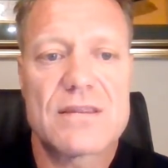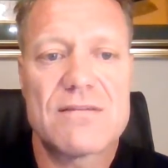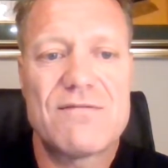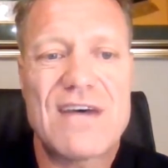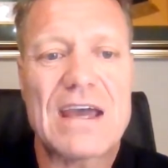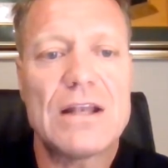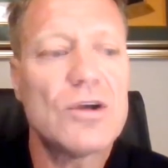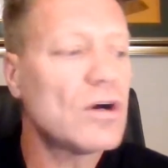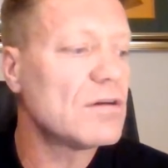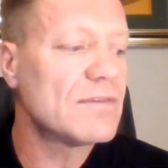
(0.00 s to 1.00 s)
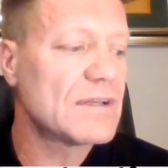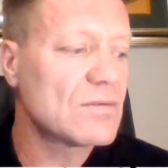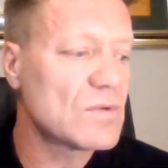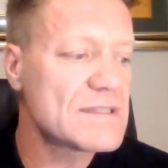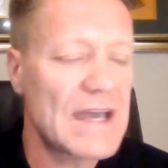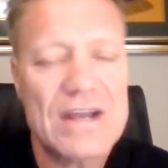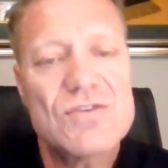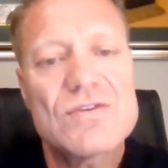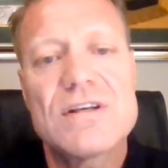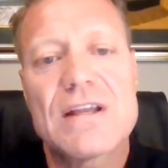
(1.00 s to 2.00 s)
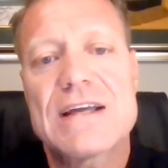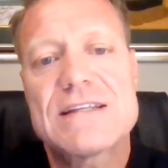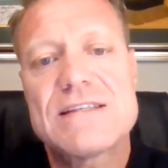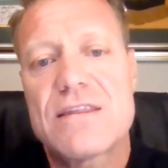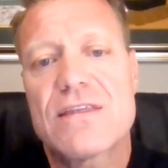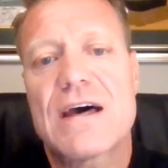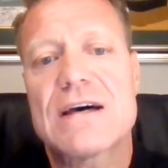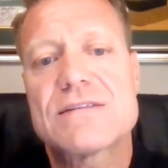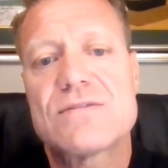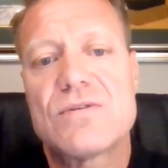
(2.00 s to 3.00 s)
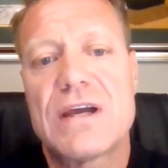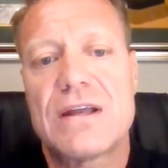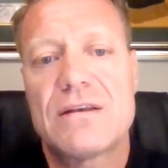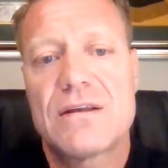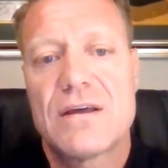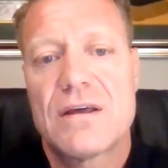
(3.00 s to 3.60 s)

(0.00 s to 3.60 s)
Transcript: the value of it was 190,000 Rand.